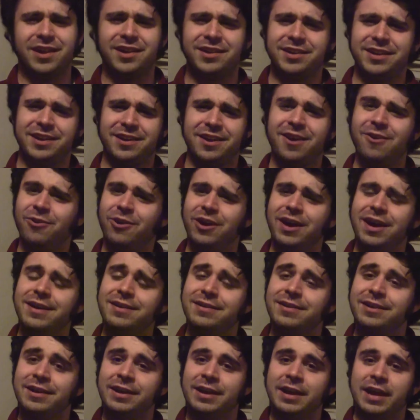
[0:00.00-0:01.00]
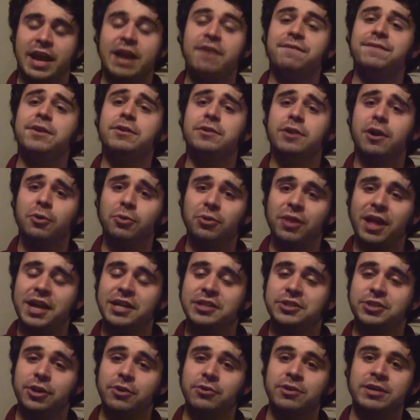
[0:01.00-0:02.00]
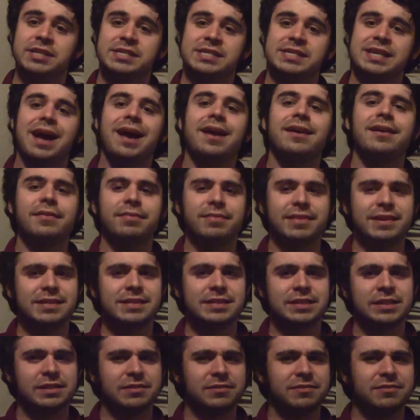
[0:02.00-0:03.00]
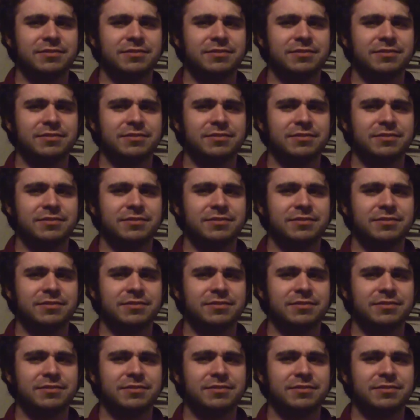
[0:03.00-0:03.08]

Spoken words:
you know what? If you don't like Joe Quesada, this